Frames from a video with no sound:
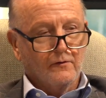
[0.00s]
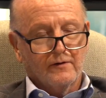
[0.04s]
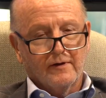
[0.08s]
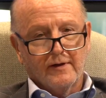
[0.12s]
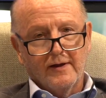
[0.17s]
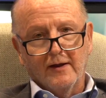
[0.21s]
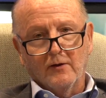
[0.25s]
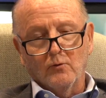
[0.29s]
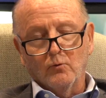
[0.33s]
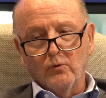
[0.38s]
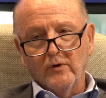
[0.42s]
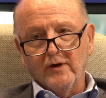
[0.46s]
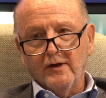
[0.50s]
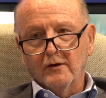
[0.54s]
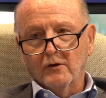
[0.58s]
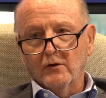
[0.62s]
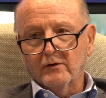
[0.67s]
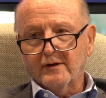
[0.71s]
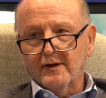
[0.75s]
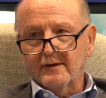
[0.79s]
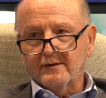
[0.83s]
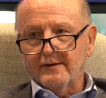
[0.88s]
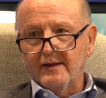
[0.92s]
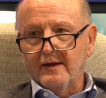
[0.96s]
can we
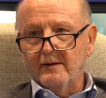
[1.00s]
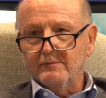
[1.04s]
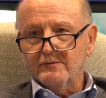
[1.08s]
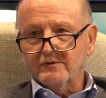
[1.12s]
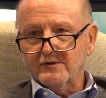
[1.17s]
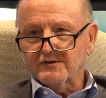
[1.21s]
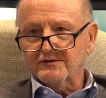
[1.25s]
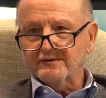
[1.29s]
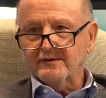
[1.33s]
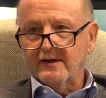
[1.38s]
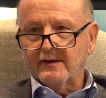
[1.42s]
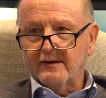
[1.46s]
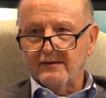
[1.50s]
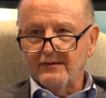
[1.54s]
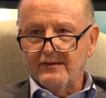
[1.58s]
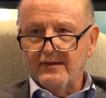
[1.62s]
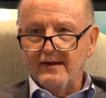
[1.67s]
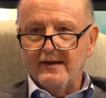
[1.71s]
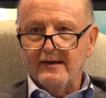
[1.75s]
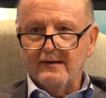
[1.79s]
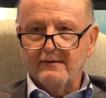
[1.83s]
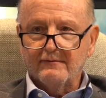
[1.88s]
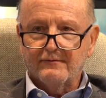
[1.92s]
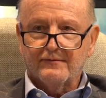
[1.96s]
look at them to say
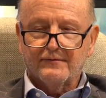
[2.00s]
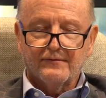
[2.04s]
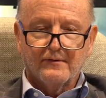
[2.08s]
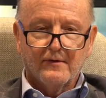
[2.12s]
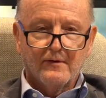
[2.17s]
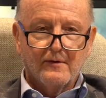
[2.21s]
they've